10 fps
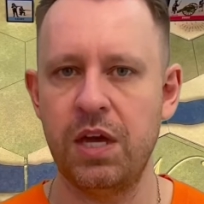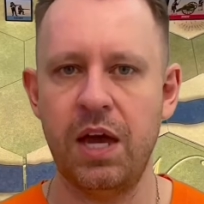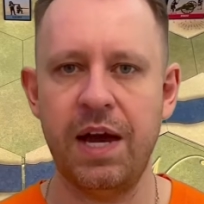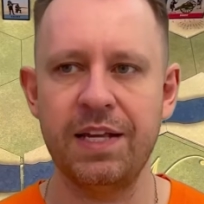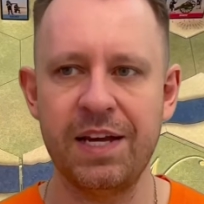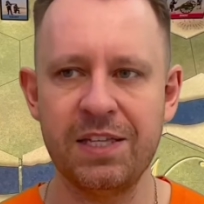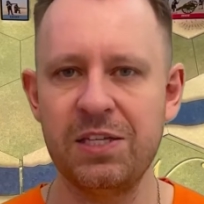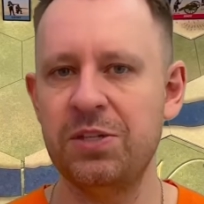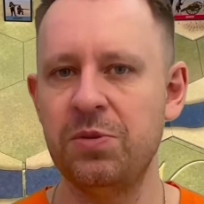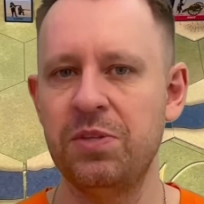I like
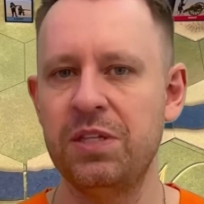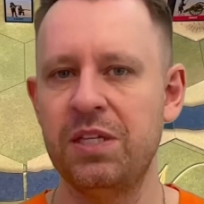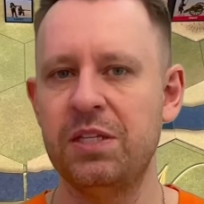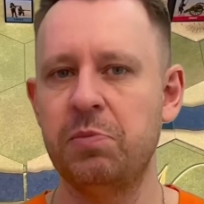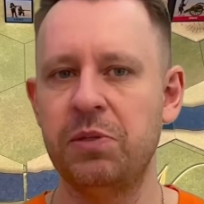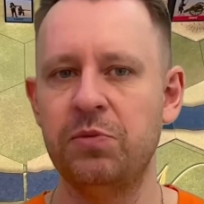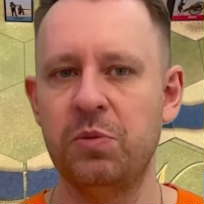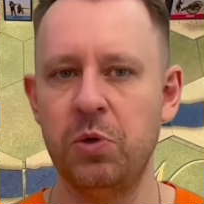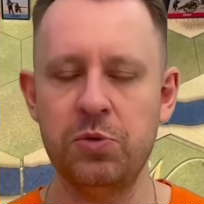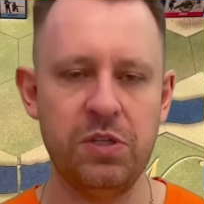this unit. It's one of the
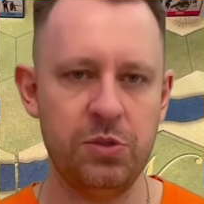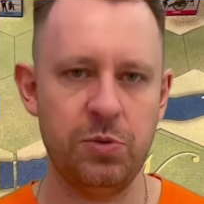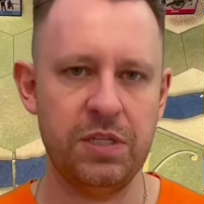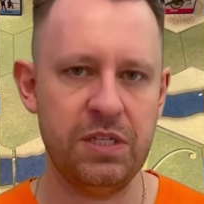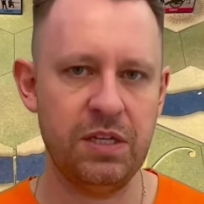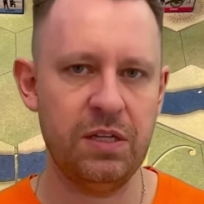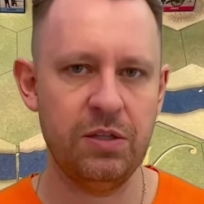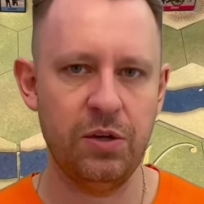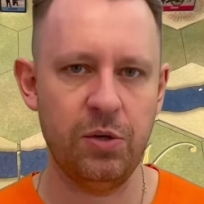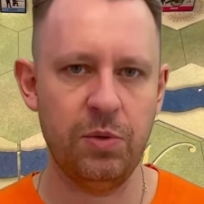most interesting in
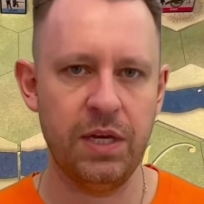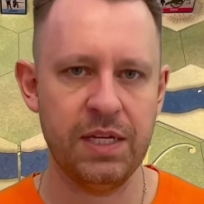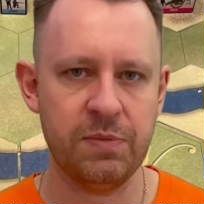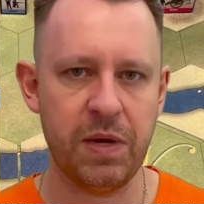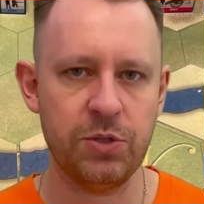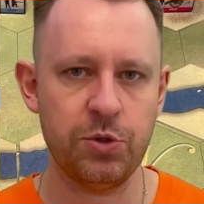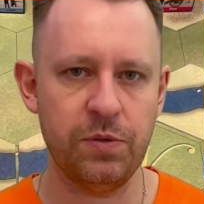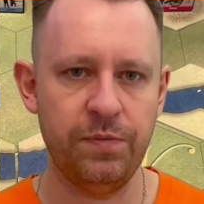the whole expansion.